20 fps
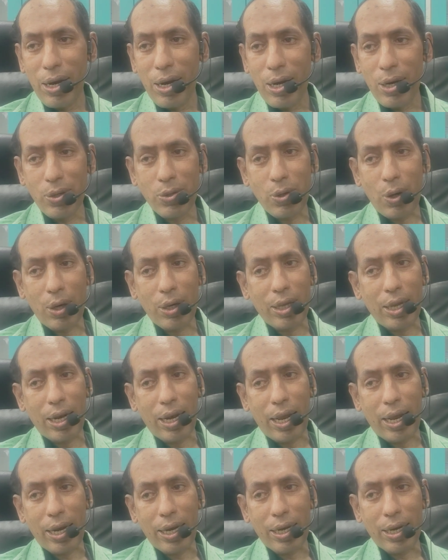It's not
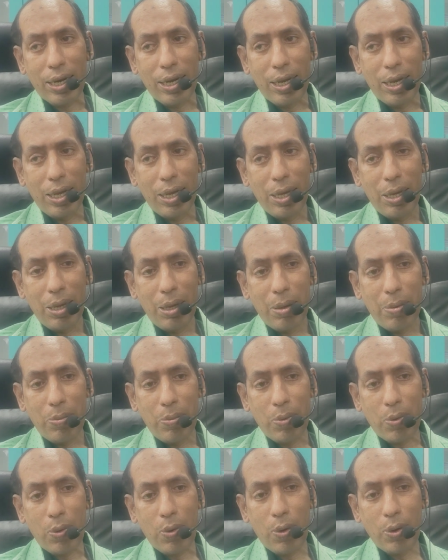correct,
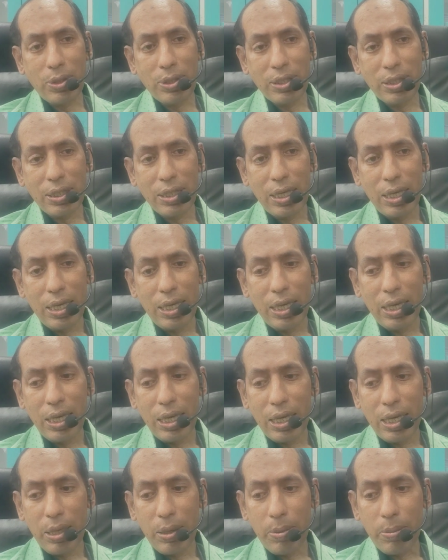because
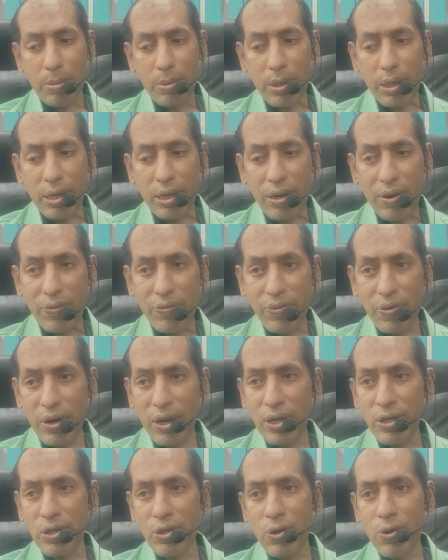the
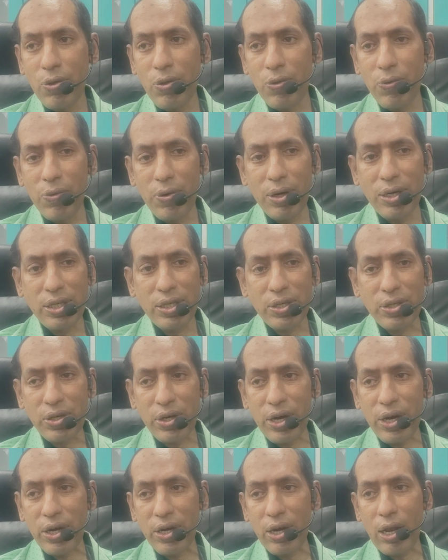definition of the word
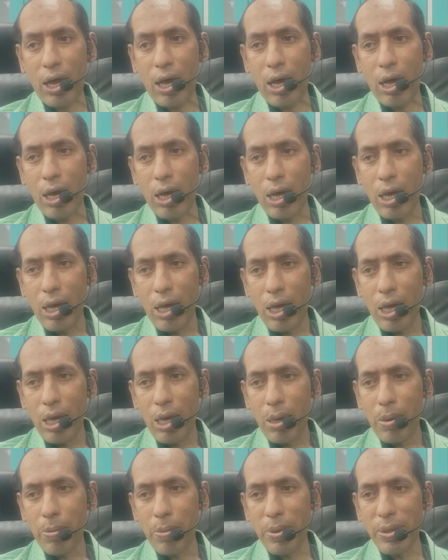strata
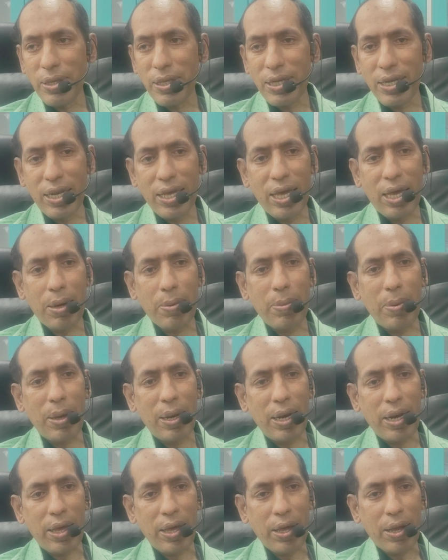means layer by
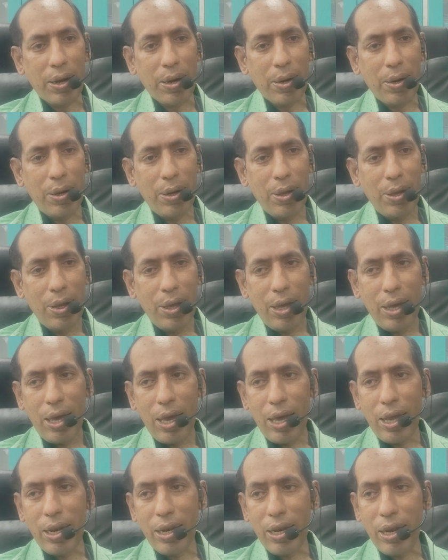layer,
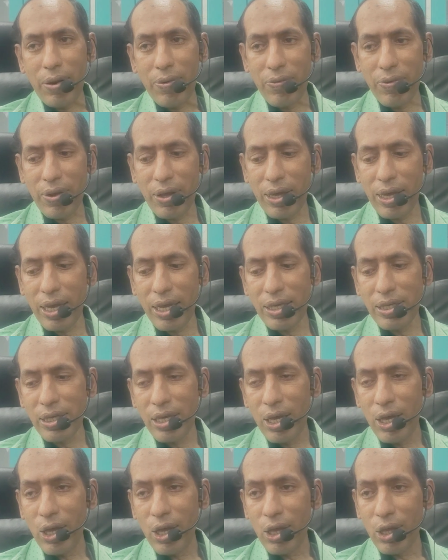and in every case
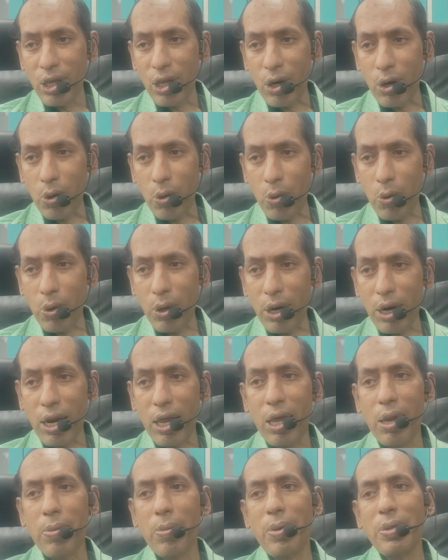the lower
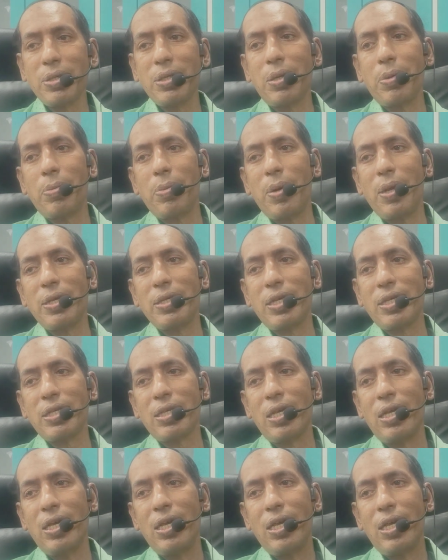layer must replace
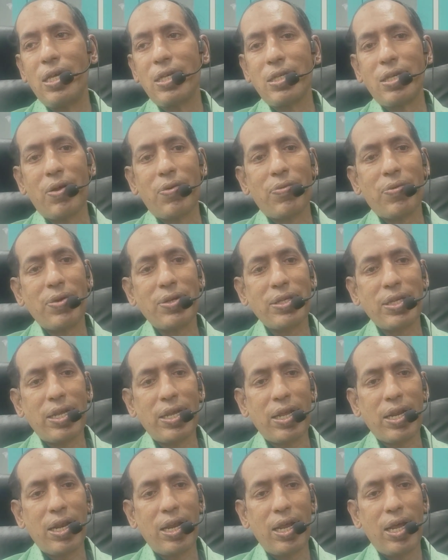the surface
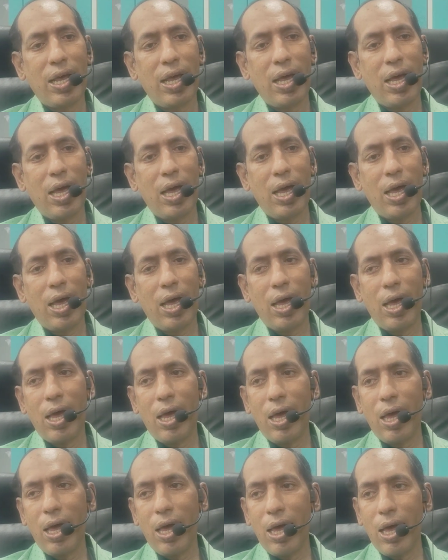layer.
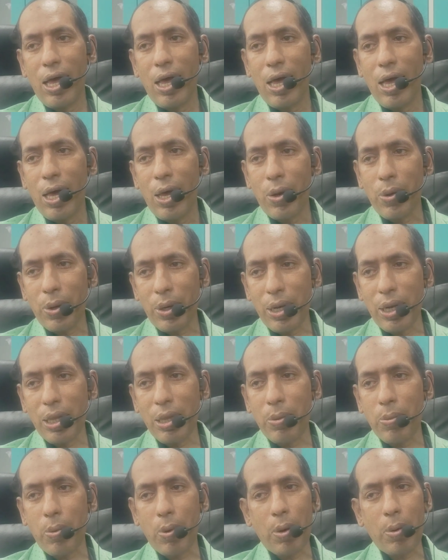And everything
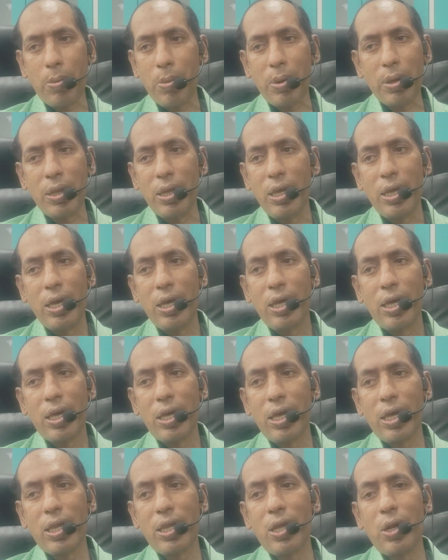the word, but
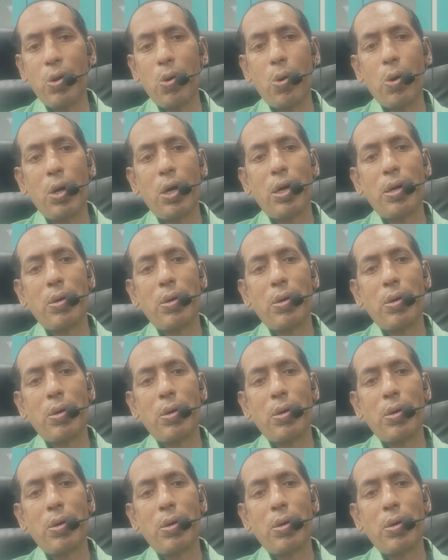here they don't.